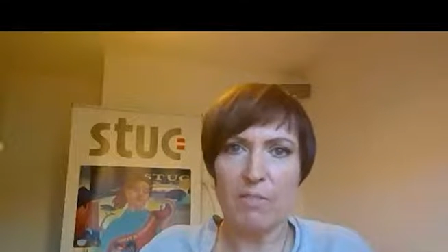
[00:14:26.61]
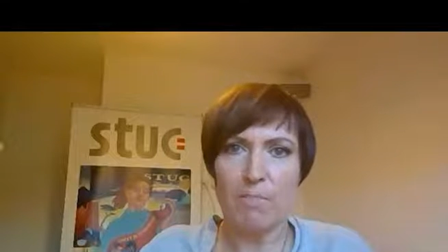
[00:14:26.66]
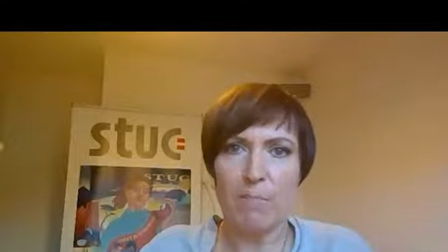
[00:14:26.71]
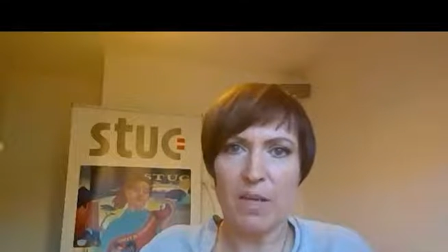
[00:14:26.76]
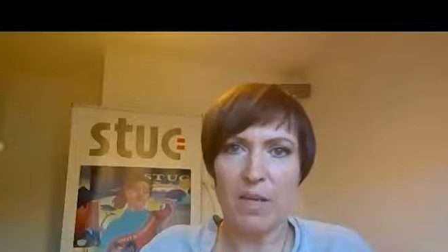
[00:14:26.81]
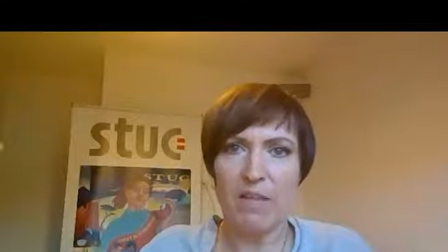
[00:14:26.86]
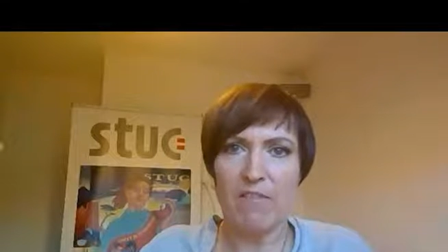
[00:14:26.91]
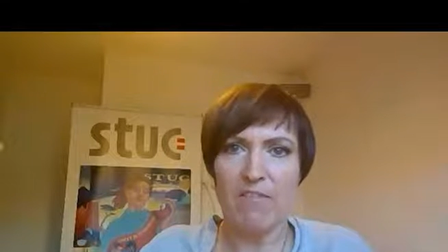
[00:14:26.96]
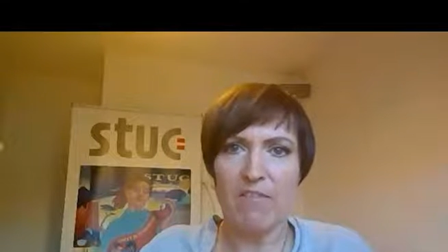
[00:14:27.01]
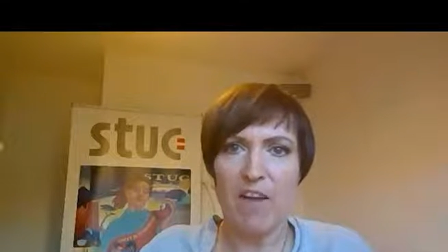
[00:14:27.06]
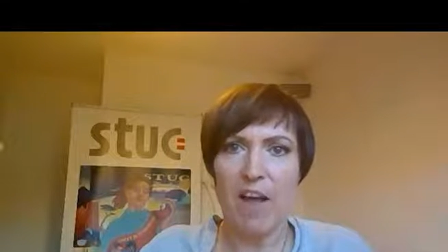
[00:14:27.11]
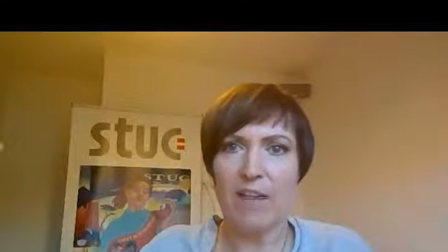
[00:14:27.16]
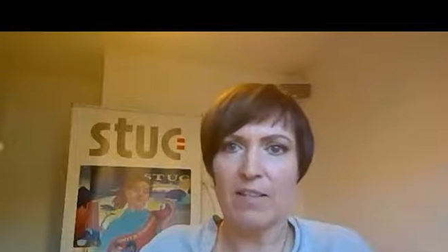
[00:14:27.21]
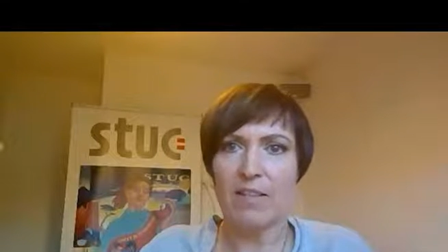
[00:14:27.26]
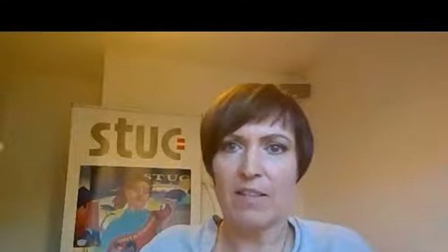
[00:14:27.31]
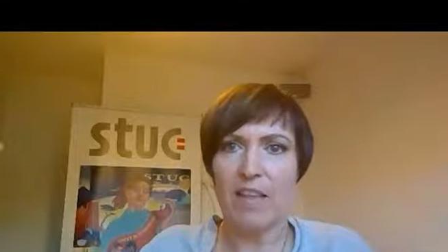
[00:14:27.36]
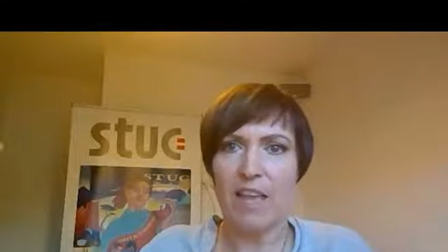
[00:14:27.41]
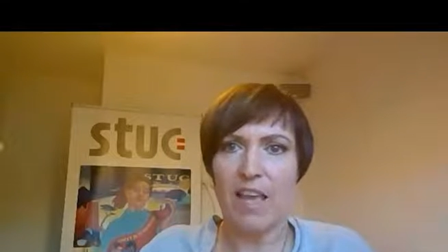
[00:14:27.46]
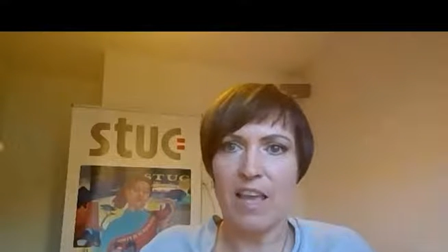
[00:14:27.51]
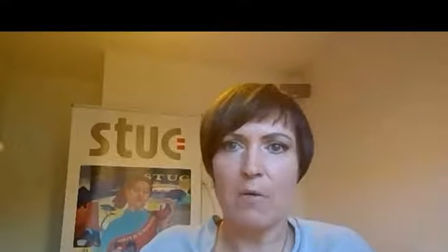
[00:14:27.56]
by the
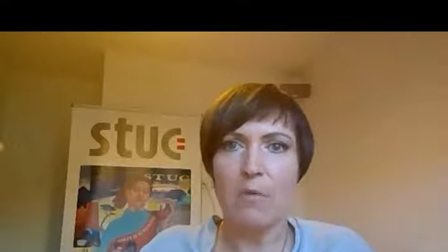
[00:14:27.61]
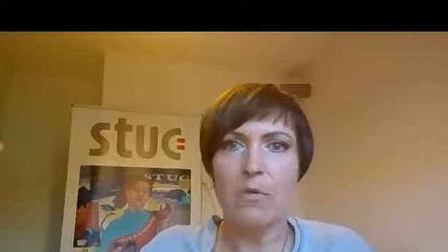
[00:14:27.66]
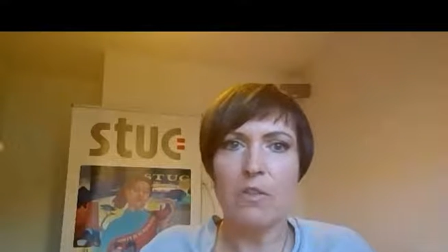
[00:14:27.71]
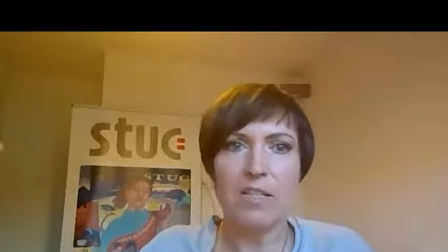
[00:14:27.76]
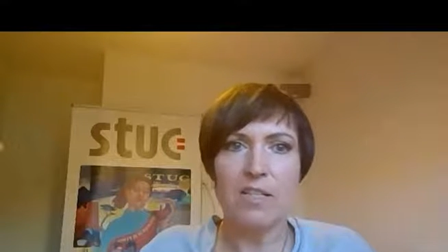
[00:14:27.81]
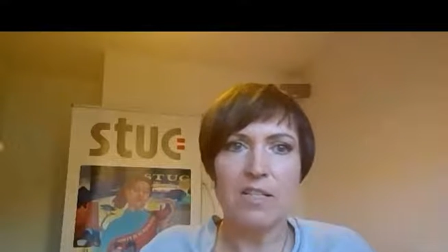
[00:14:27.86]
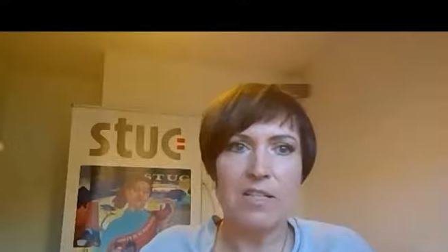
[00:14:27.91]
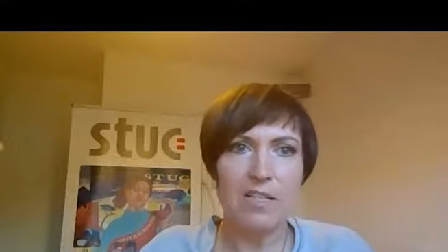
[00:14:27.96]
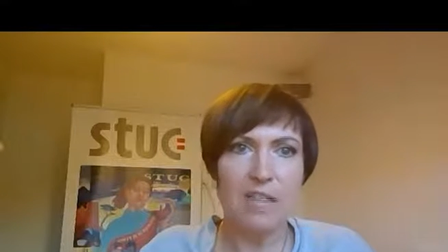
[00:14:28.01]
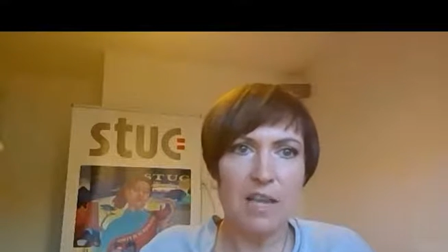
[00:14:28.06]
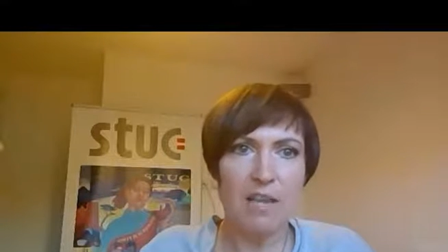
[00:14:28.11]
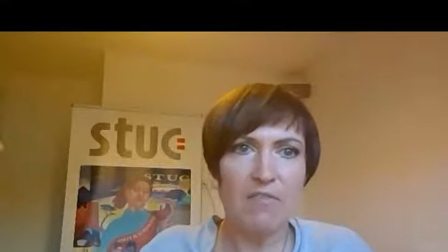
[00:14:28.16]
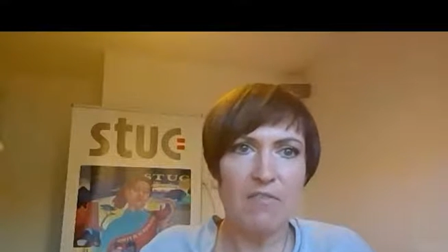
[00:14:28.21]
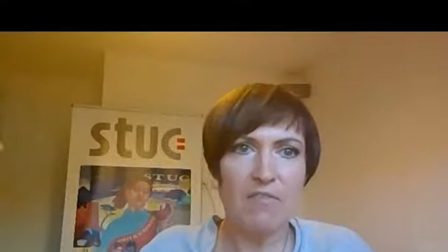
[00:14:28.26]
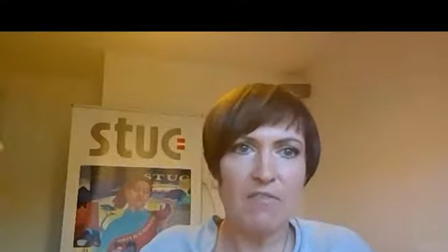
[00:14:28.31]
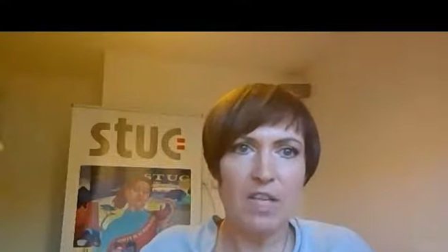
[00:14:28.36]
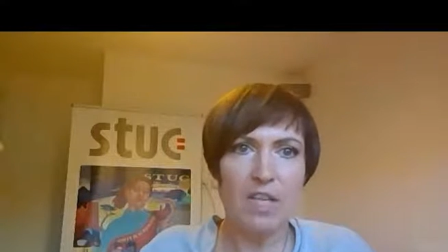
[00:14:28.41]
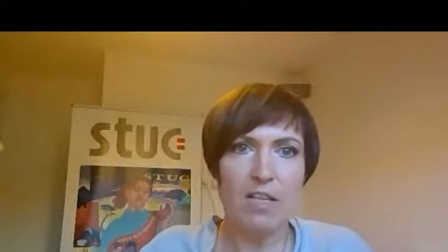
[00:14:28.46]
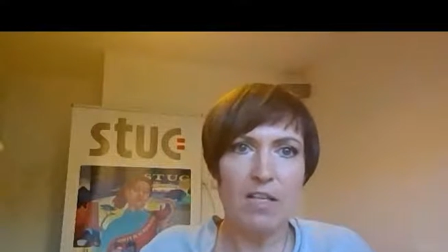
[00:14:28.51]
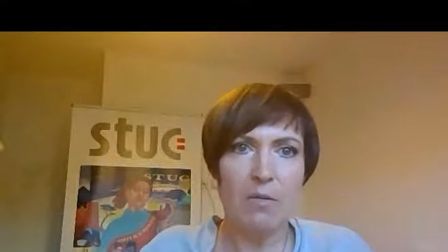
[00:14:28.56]
fact that health and
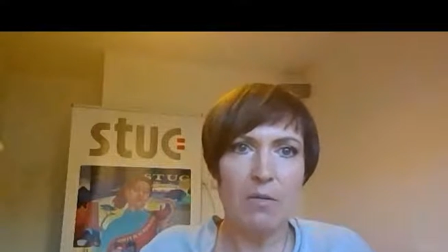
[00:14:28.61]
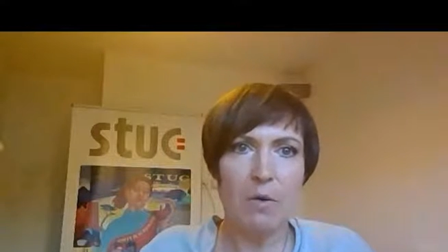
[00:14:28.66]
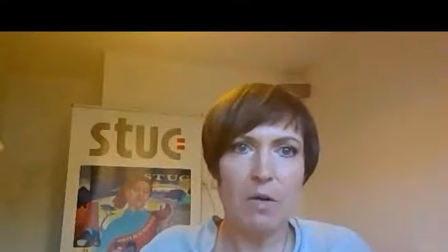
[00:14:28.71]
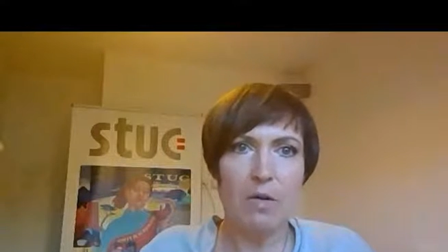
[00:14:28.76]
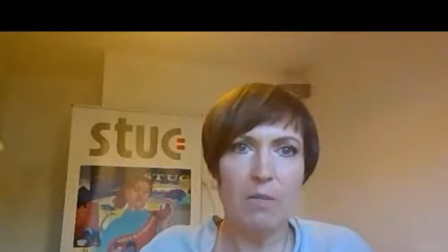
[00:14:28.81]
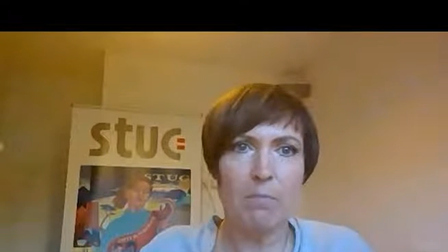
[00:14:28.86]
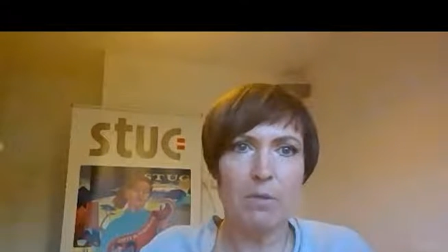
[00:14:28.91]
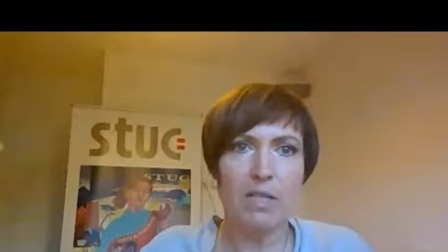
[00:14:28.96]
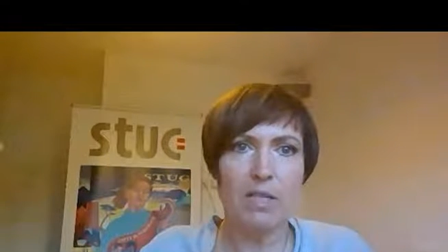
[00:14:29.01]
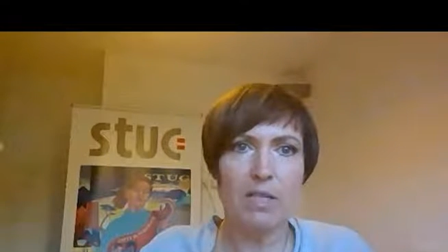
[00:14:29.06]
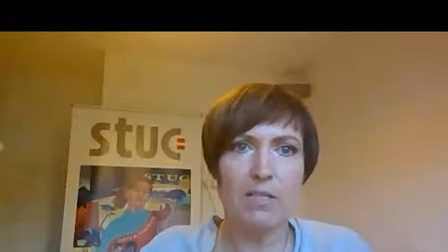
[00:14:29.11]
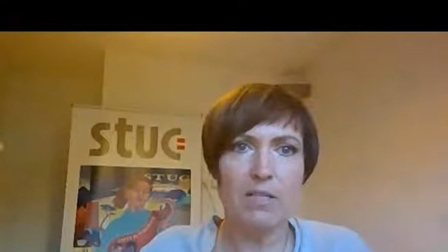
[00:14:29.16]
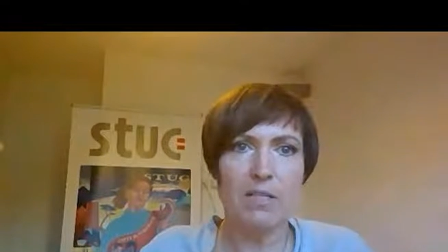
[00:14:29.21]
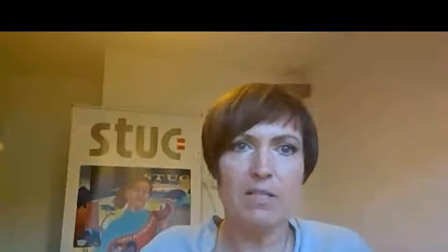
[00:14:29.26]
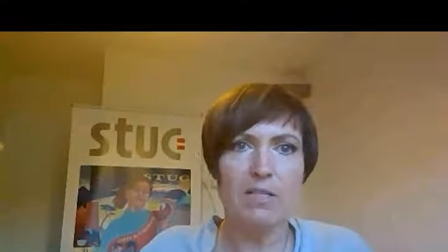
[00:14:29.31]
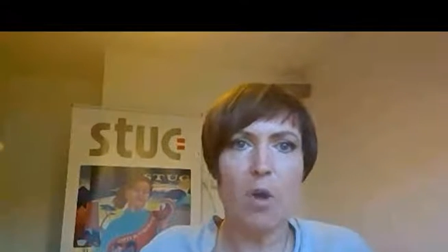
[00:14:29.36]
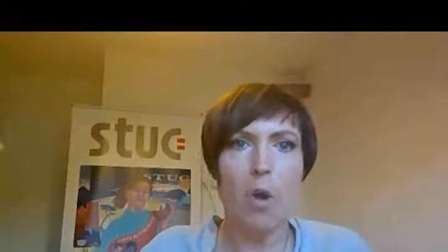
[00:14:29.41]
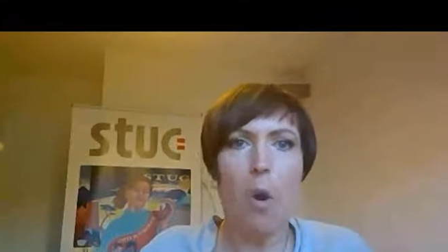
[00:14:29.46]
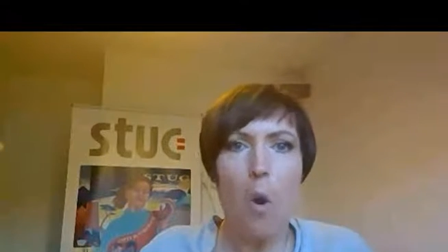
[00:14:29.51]
safety in the workplace is